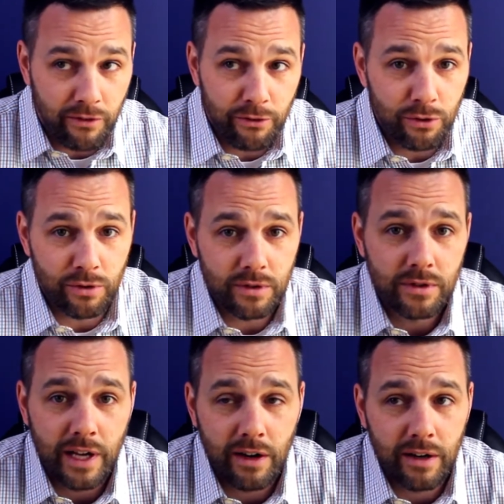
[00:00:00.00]
fruit
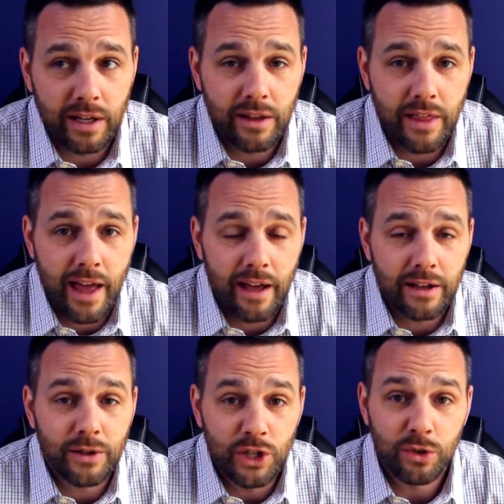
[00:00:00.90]
area that
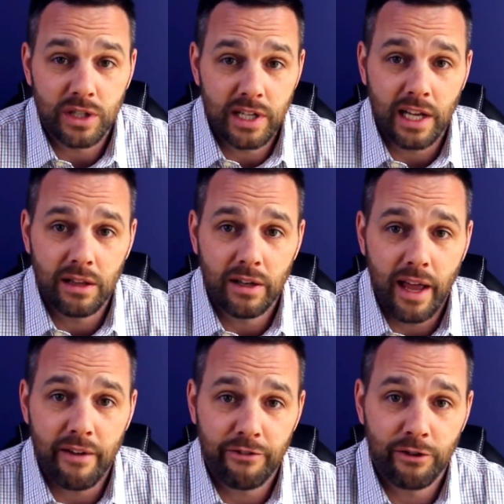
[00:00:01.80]
you could take a look
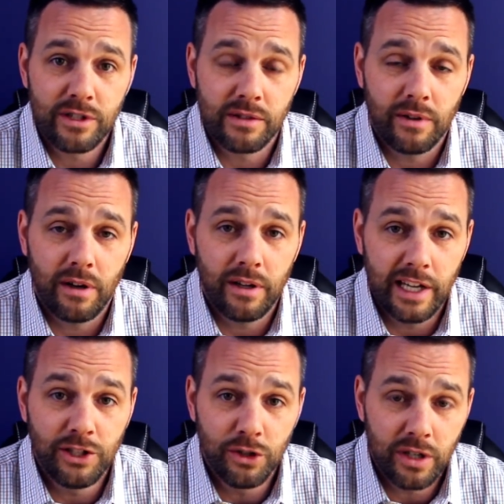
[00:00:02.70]
at first of all,
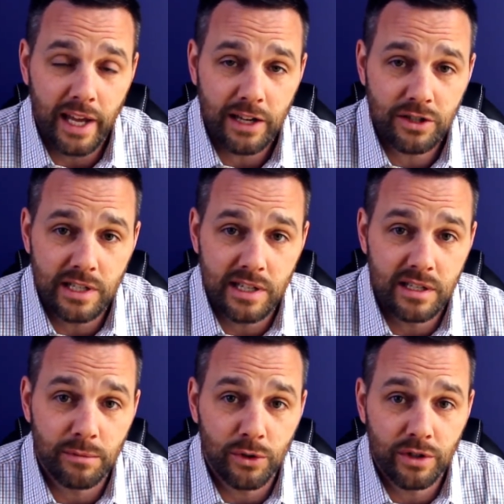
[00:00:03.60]
and you could actually see
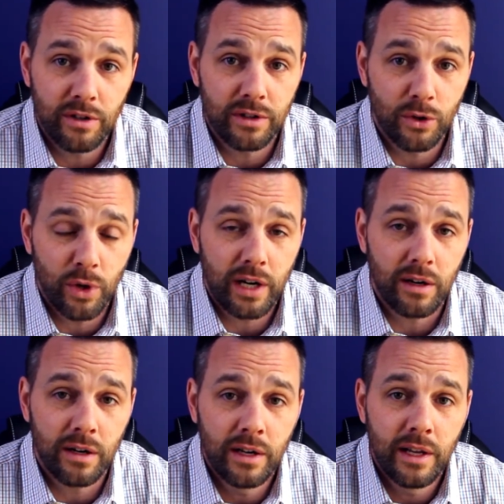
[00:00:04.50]
some return
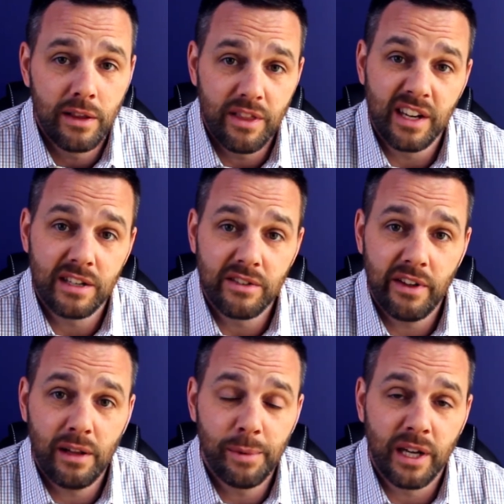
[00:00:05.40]
quicker than in
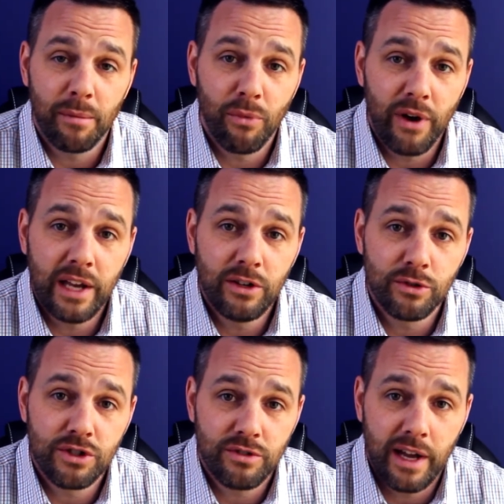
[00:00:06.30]
developing a brand new
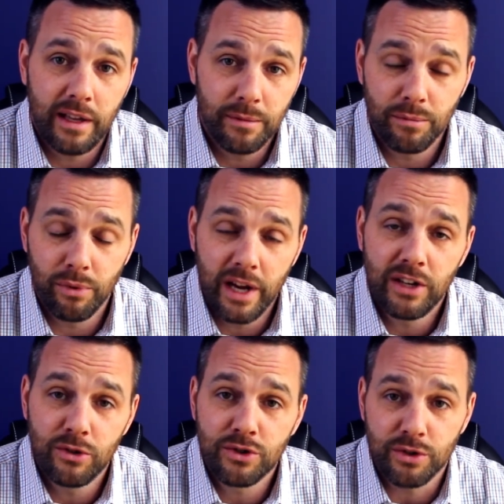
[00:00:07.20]

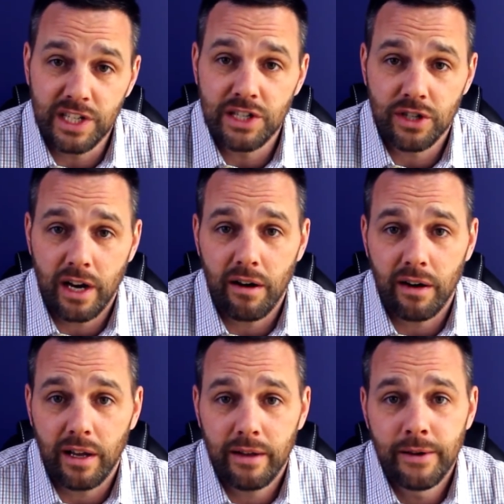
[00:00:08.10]
strategic
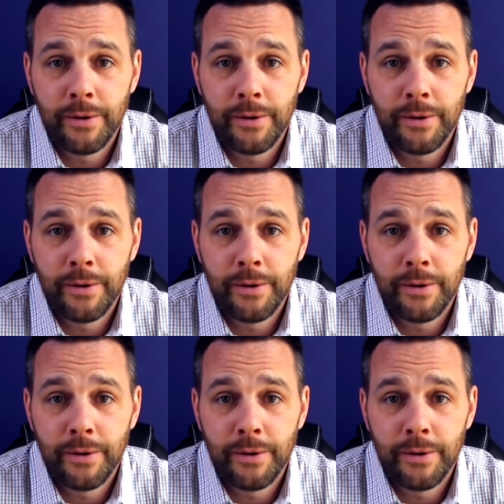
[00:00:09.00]
area.